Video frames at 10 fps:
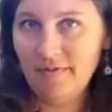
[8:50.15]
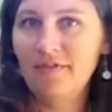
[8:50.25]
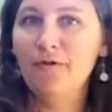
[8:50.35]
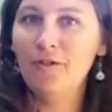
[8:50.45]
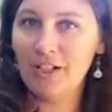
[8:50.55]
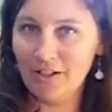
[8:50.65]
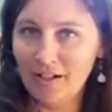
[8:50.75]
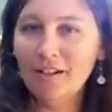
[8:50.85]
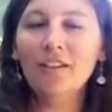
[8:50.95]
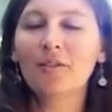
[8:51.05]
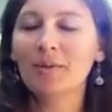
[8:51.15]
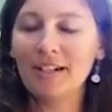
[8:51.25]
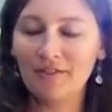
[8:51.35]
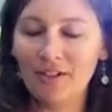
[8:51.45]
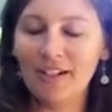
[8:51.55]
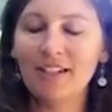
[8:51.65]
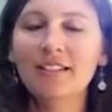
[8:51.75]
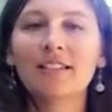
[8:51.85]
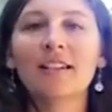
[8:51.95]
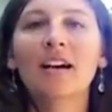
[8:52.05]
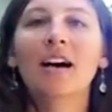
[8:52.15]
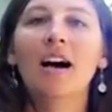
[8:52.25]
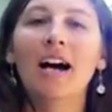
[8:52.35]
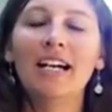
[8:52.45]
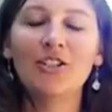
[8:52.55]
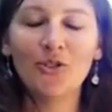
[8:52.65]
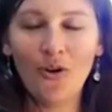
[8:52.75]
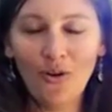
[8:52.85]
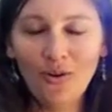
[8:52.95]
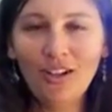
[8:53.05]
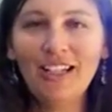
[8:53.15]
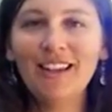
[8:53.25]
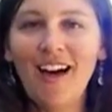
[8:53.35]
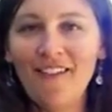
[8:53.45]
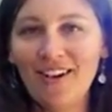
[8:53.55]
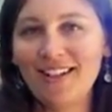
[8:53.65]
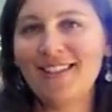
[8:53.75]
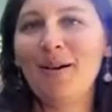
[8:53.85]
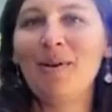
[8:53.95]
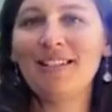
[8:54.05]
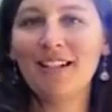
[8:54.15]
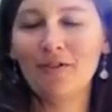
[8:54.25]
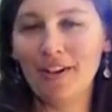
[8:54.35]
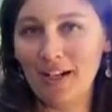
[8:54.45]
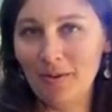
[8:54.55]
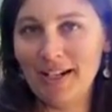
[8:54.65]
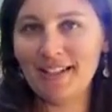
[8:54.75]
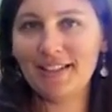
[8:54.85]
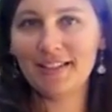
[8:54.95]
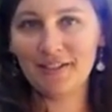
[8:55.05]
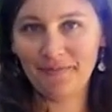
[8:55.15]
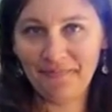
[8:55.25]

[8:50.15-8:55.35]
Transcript: fear or whatever it is, I totally love and accept myself anyways.